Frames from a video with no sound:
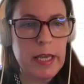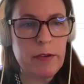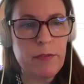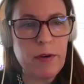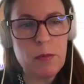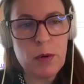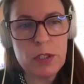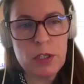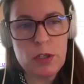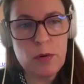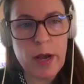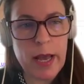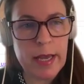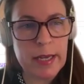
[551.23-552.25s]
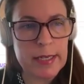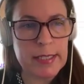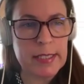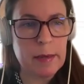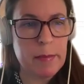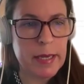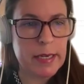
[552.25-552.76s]
If I wanted to add a
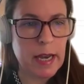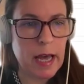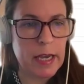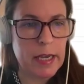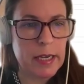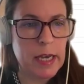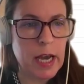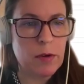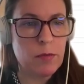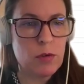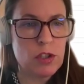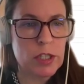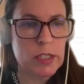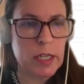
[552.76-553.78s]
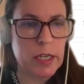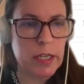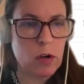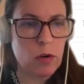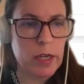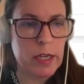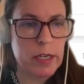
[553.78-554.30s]
subheadline, I would just click
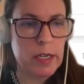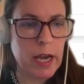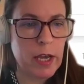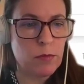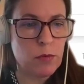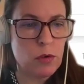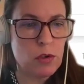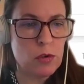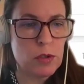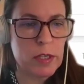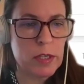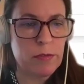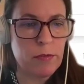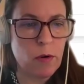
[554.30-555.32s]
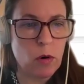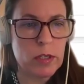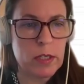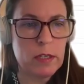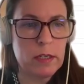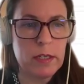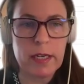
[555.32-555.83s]
on it. I would choose a
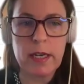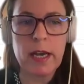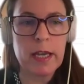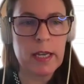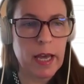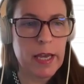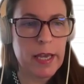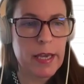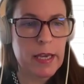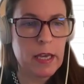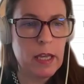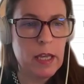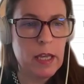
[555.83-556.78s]
font that I like.